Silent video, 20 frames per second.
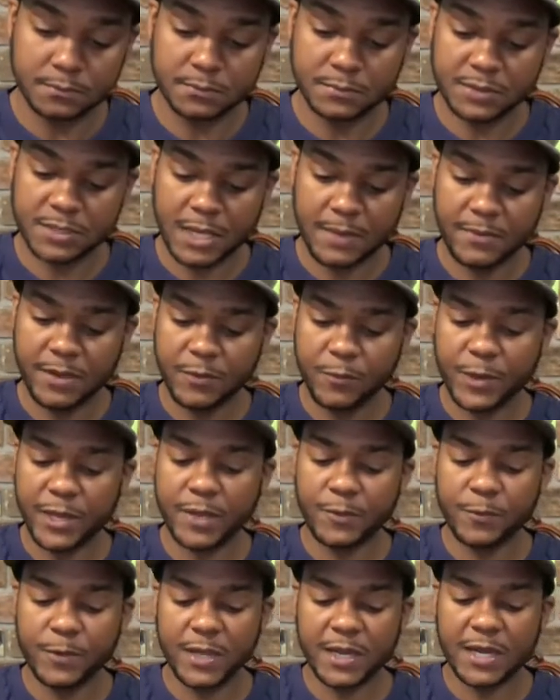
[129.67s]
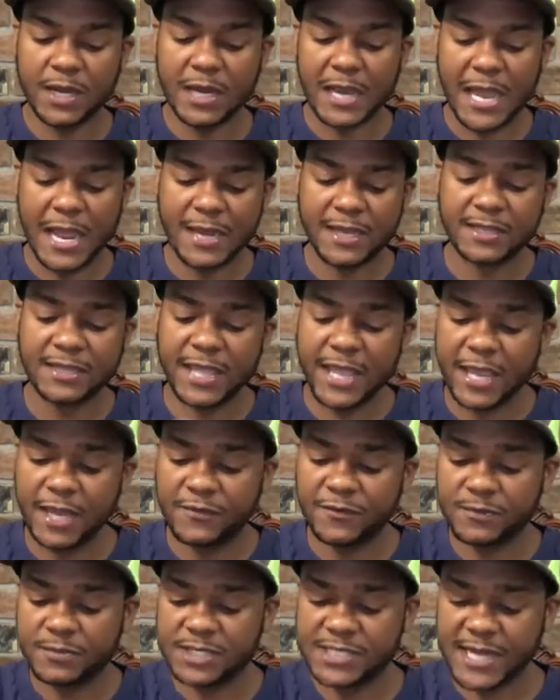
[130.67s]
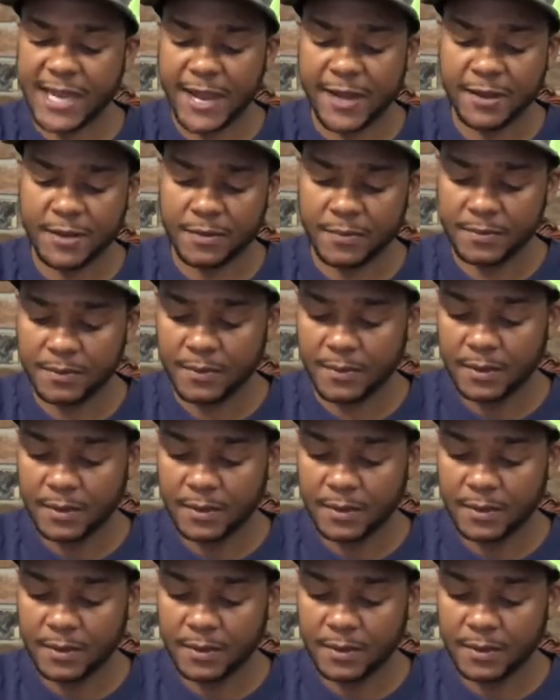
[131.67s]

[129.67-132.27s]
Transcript: So I mean, we get a lot of things from China.